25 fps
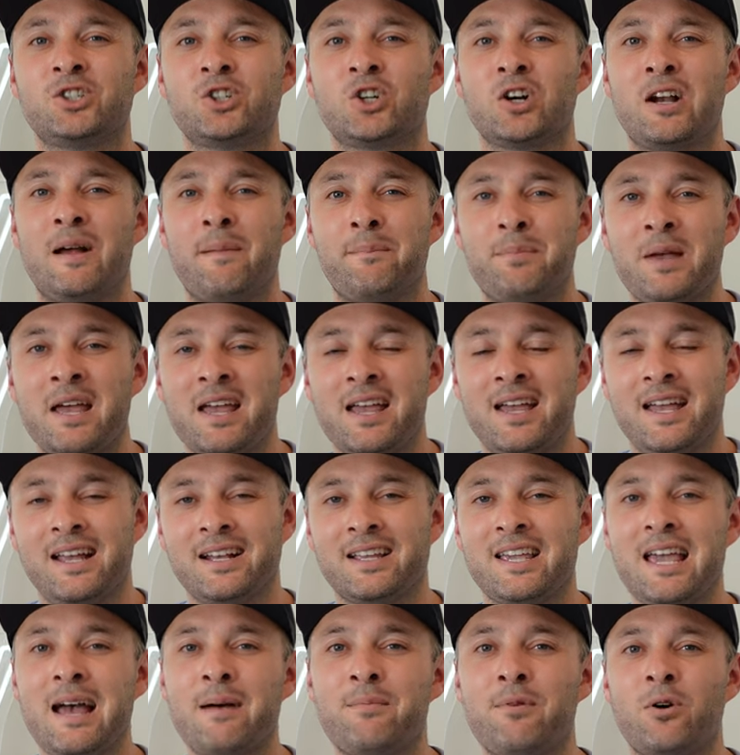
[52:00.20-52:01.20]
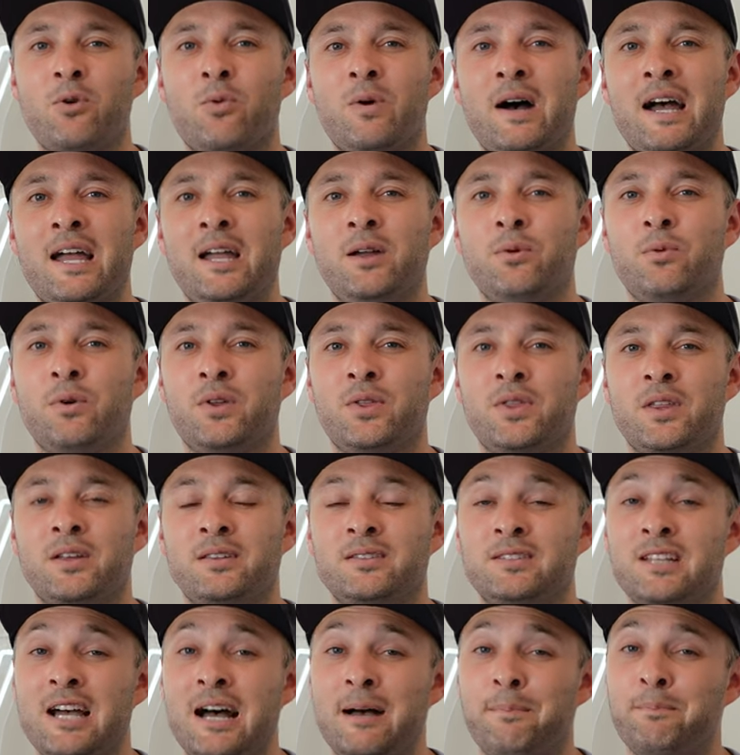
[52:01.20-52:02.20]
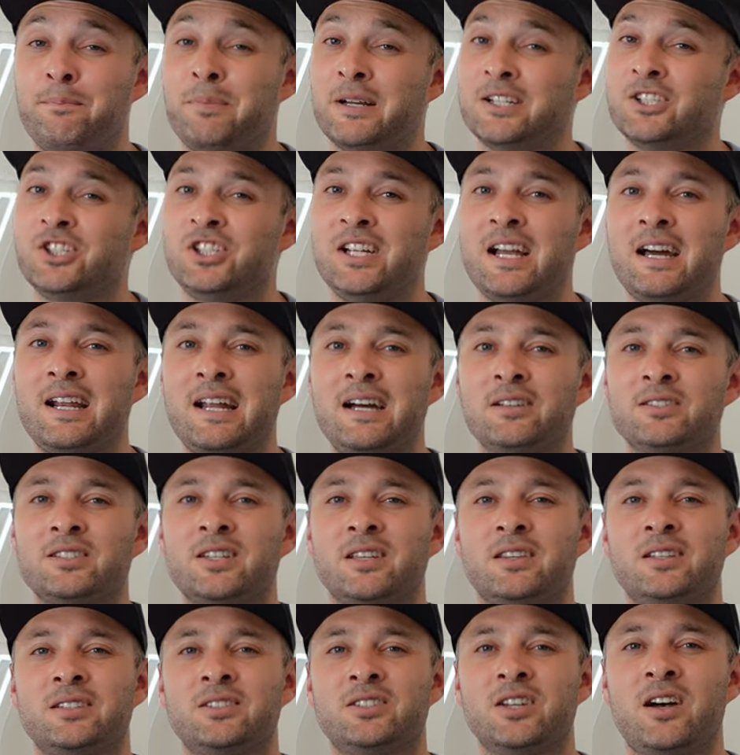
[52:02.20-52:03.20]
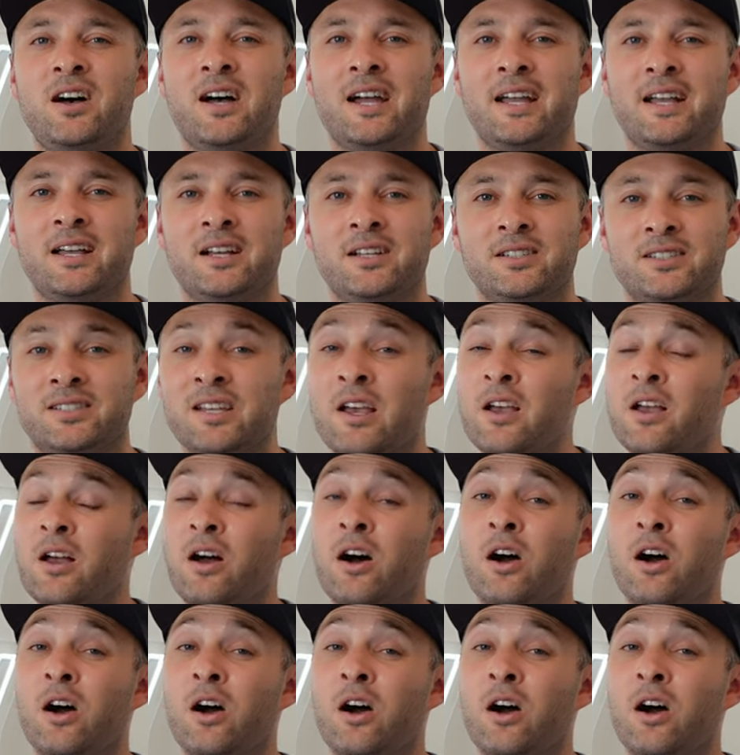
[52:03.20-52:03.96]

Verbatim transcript: trip and come away with the dub. But shout out to the Tigers.